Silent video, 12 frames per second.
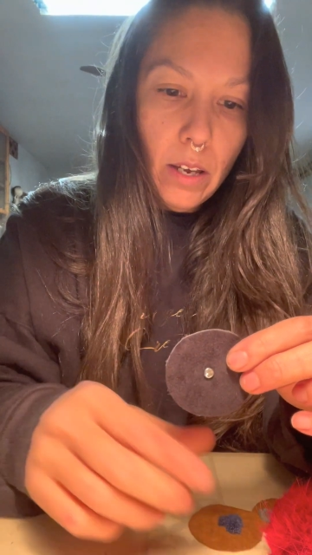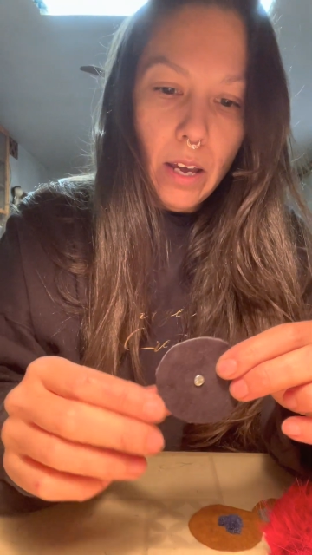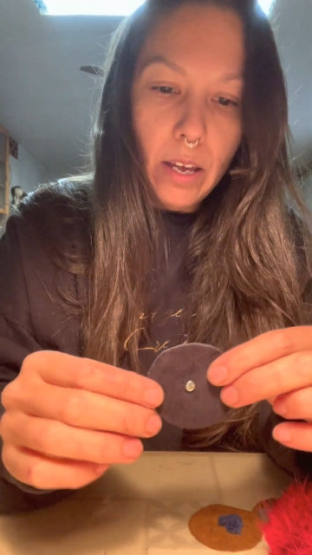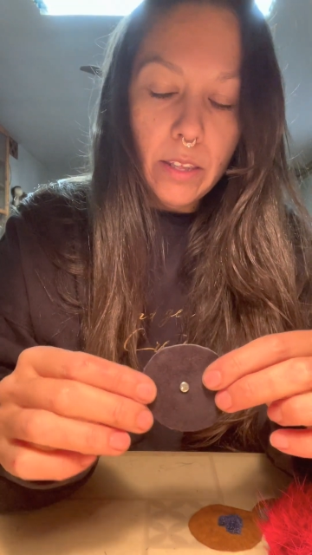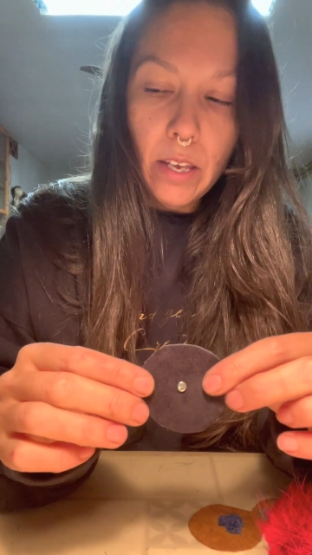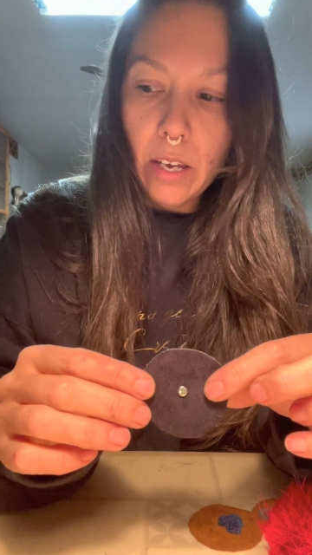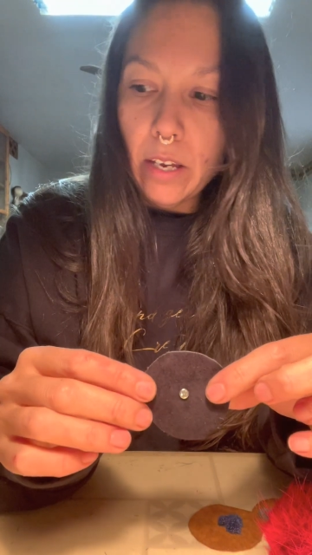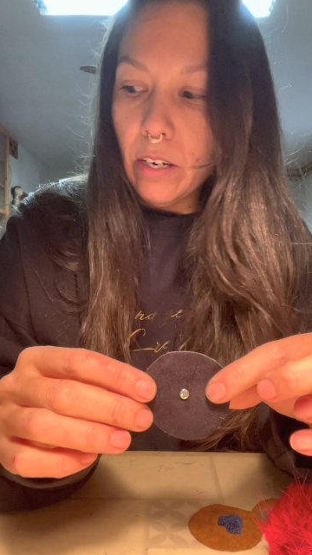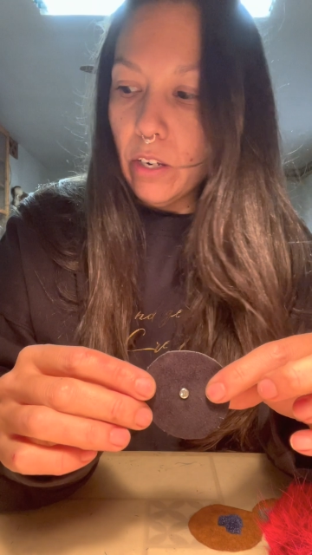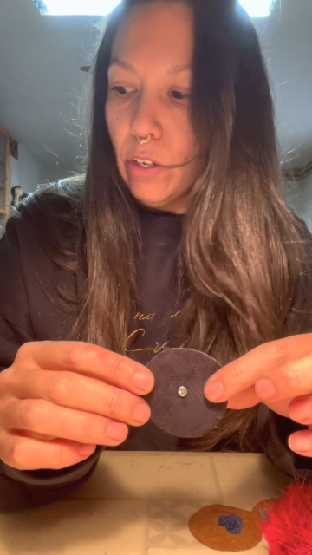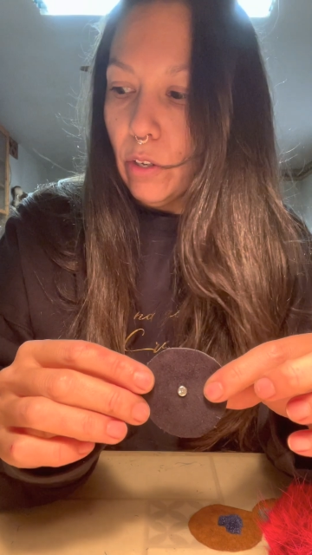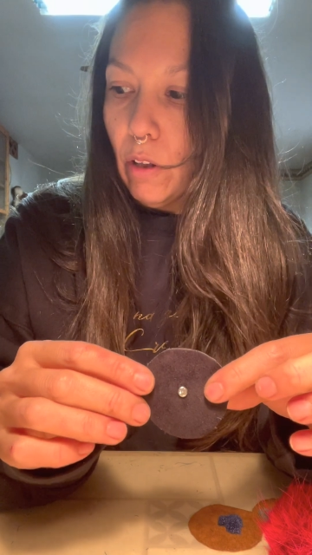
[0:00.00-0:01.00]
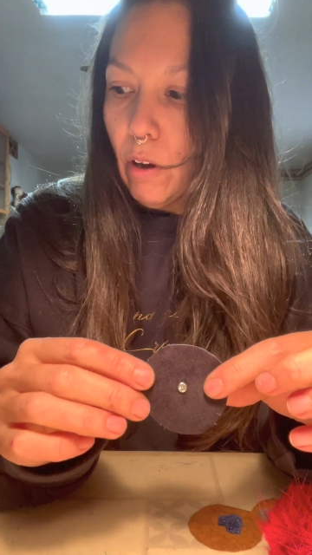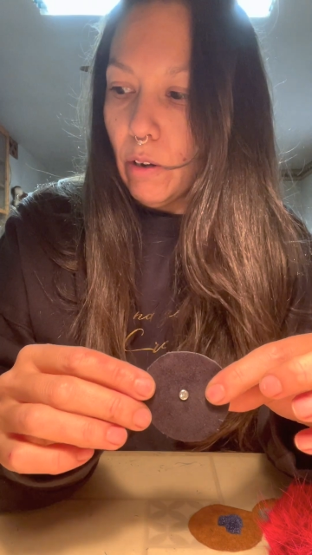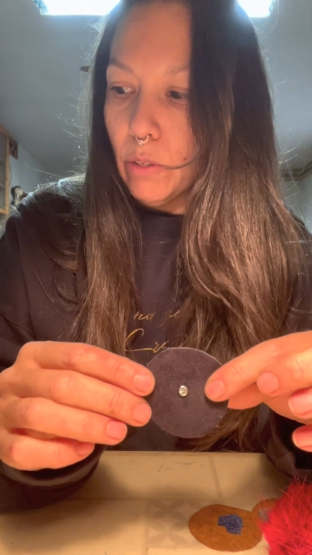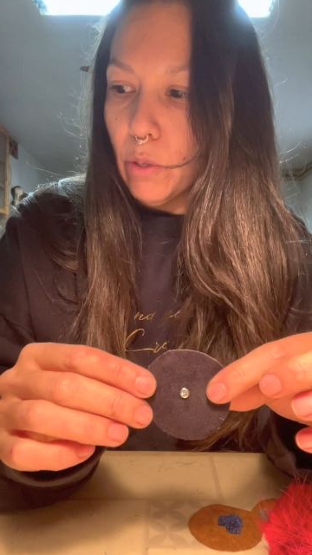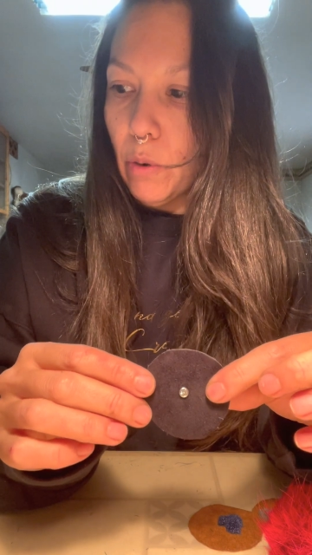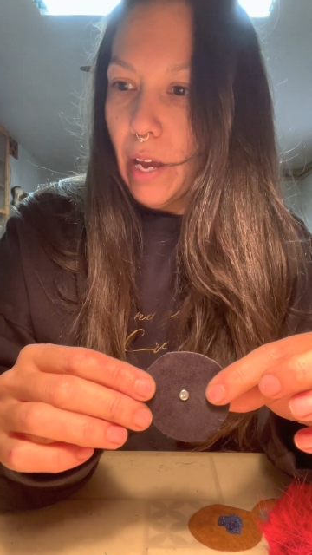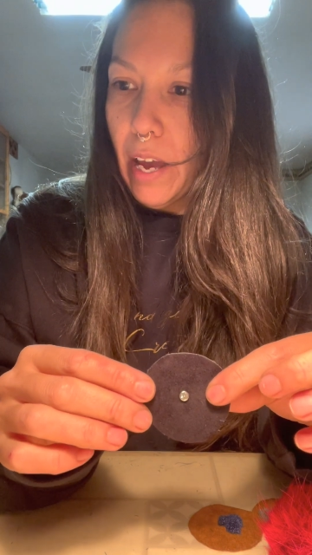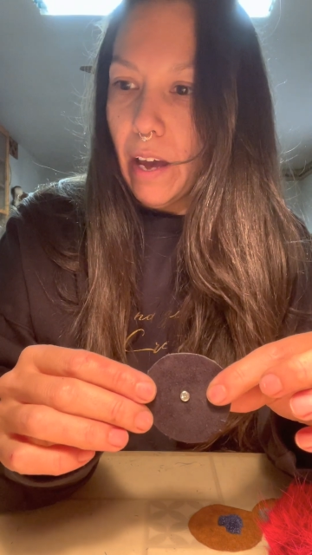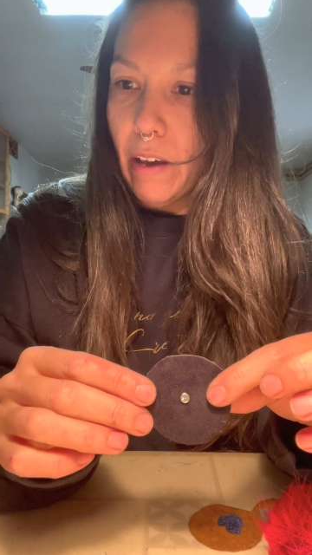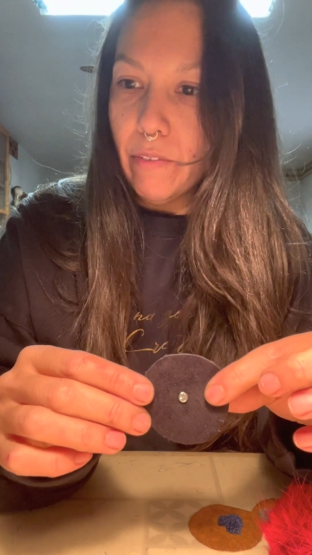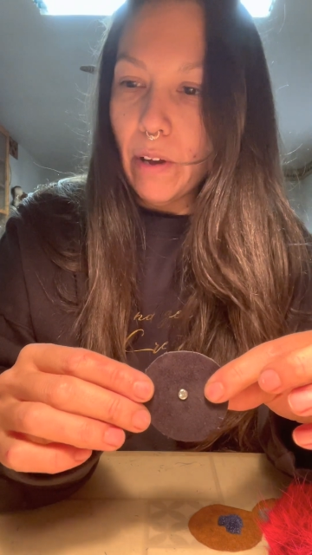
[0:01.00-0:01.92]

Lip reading: And then you'll also have